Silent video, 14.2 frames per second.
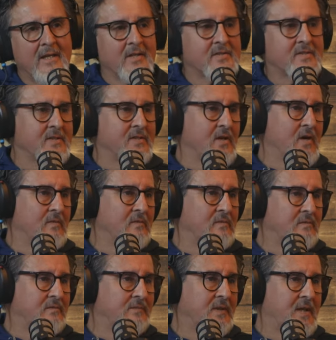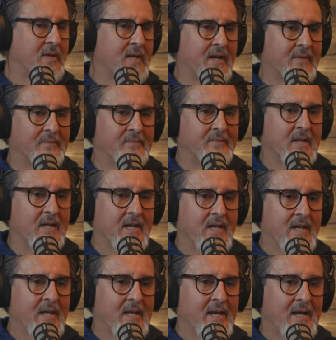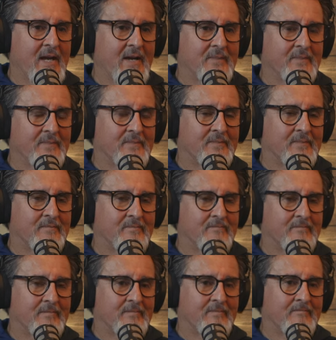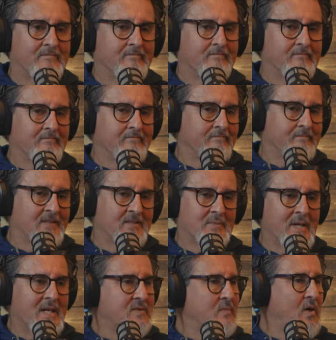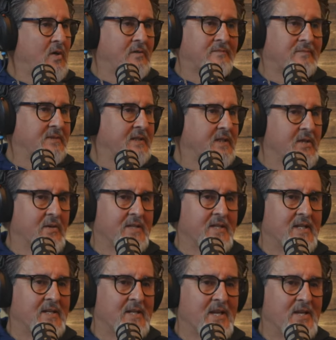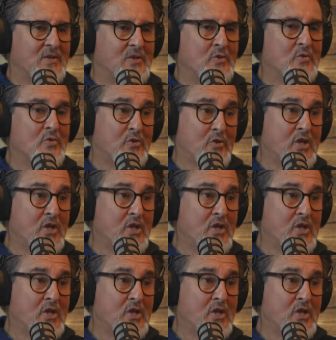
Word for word: Yes and no. I mean, I'm, I'm, it's baseball, you know, and, and, and you